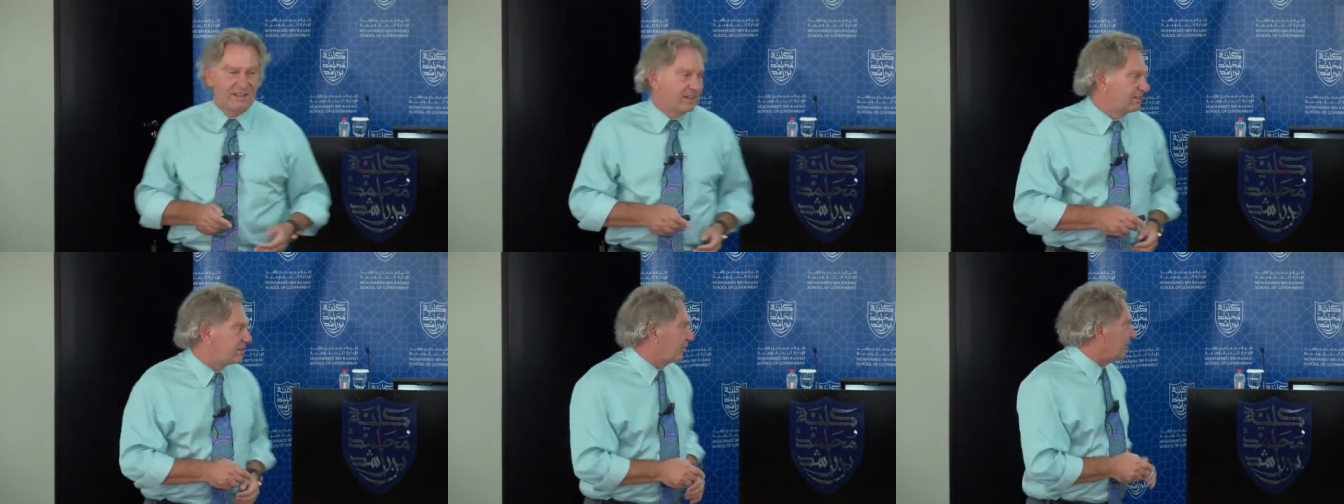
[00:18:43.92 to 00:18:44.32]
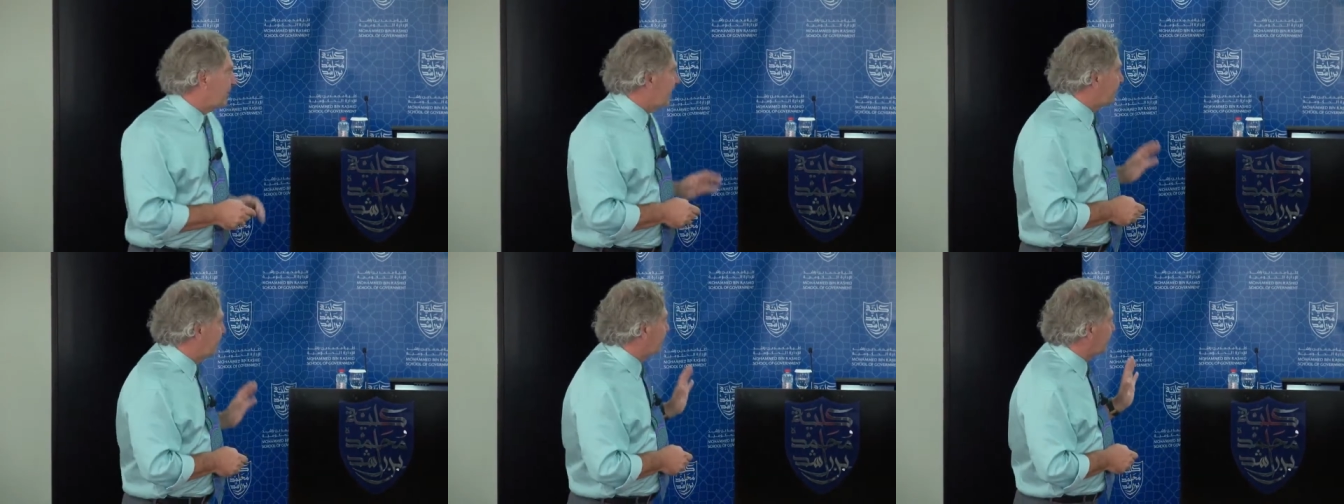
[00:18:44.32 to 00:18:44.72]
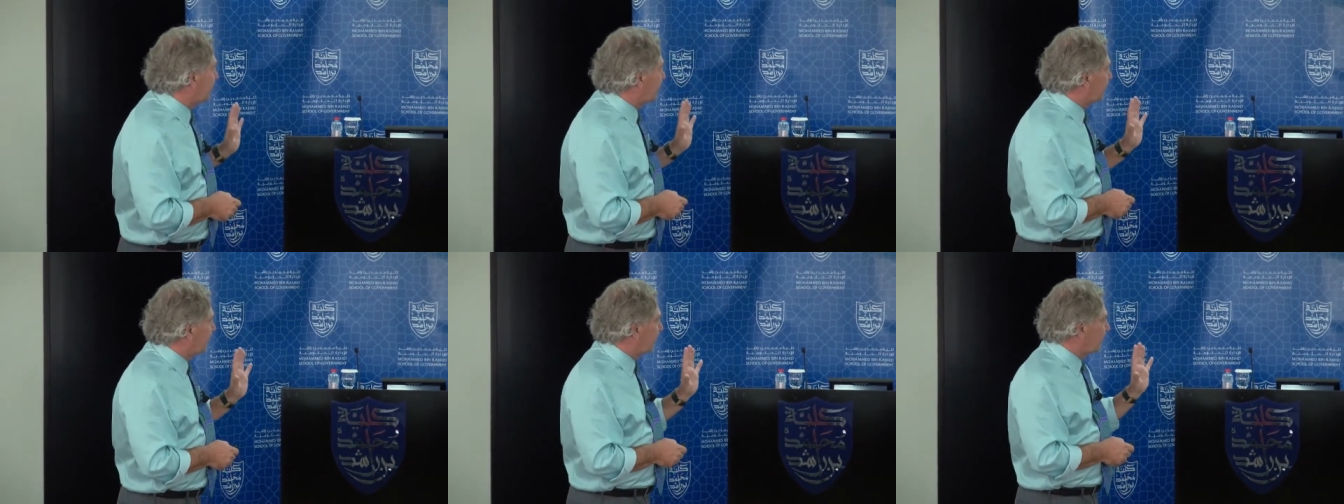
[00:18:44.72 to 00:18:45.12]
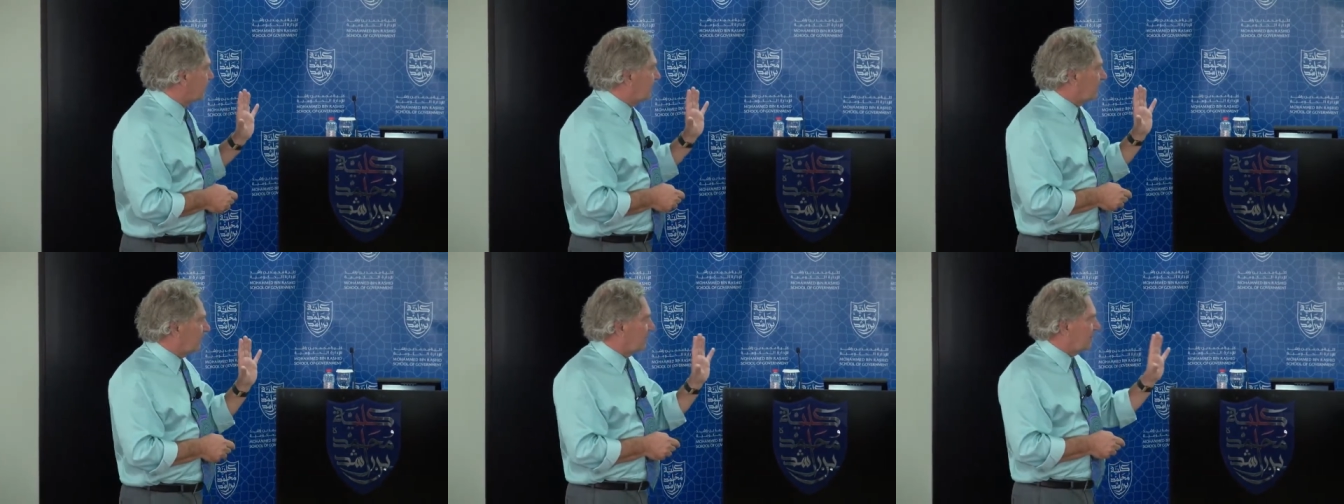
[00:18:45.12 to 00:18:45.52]
So if you
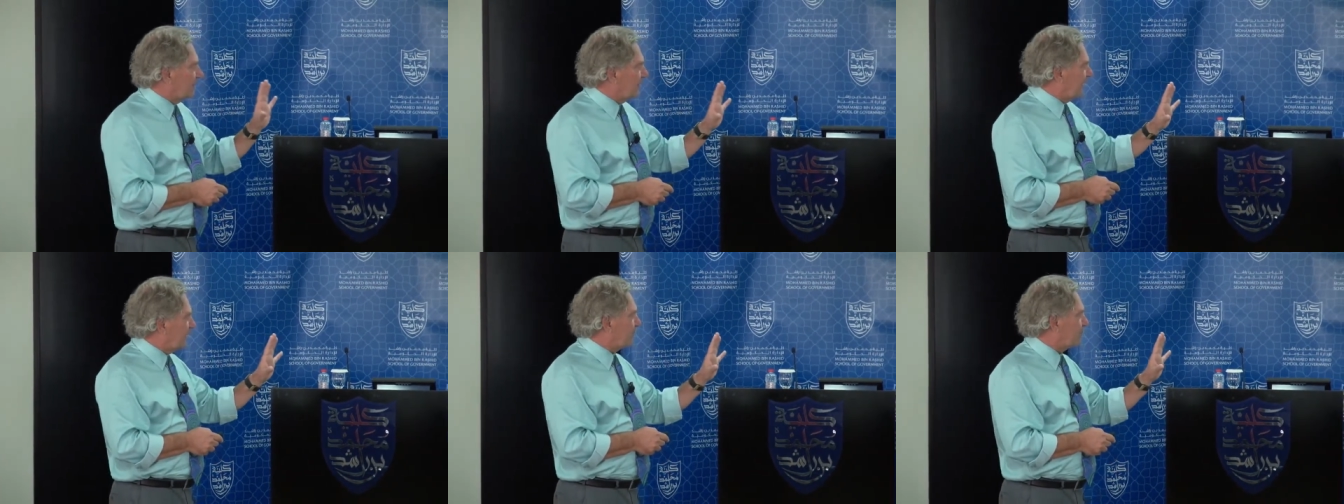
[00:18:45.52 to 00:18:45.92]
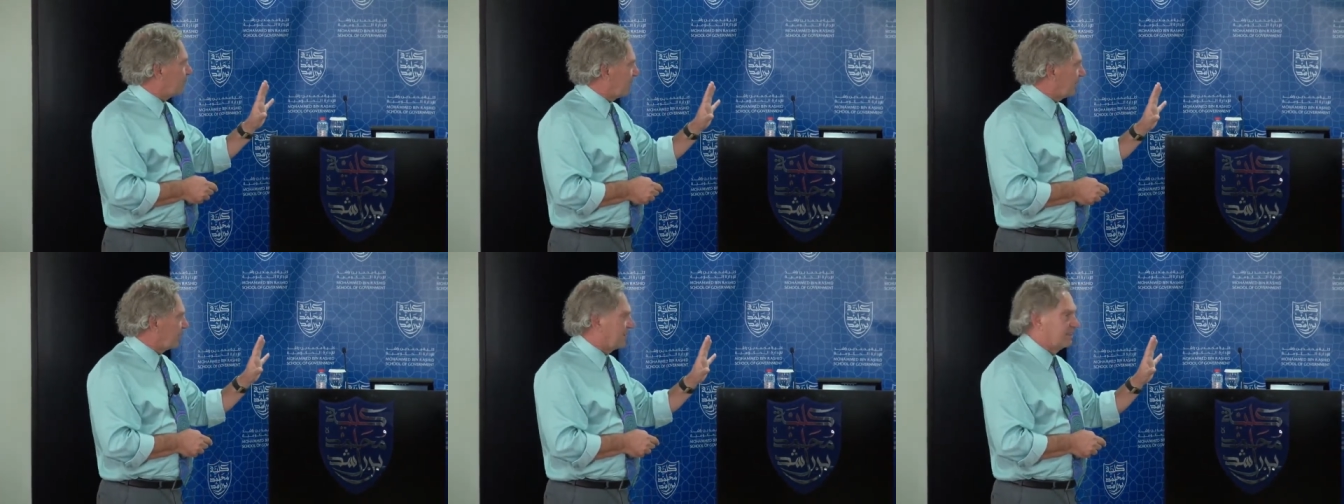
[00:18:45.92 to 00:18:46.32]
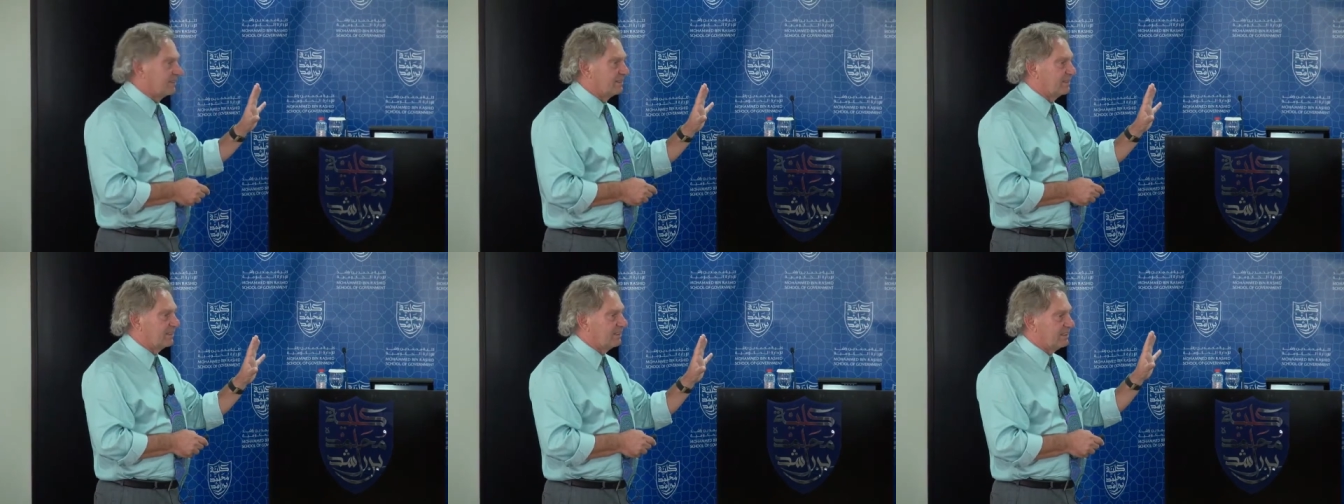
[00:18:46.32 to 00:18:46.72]
think about it,